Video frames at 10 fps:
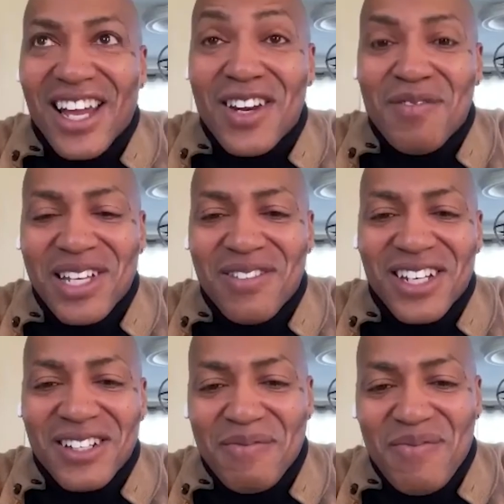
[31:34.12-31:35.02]
I believe
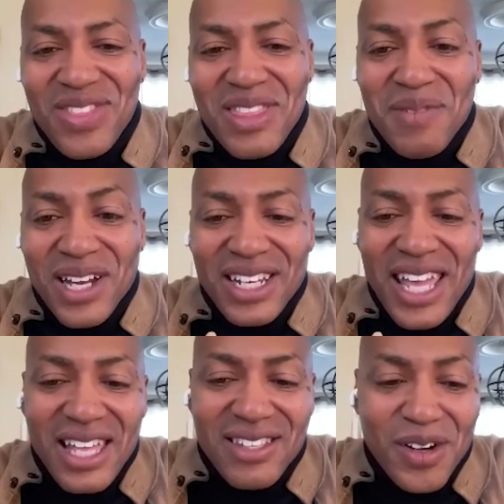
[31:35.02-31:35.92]
it. But
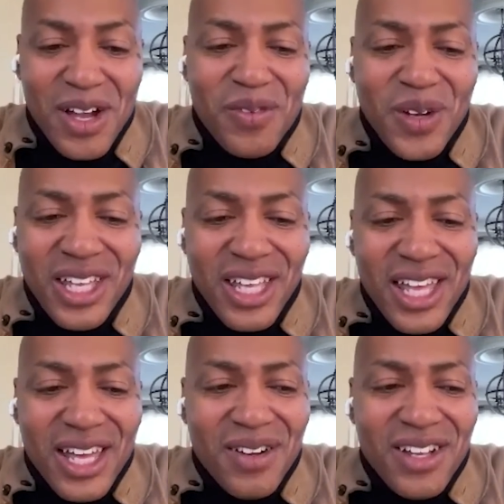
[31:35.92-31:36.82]
yeah, so if we
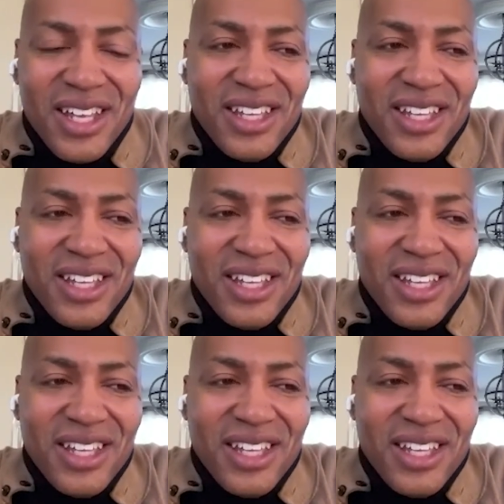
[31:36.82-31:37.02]
uh,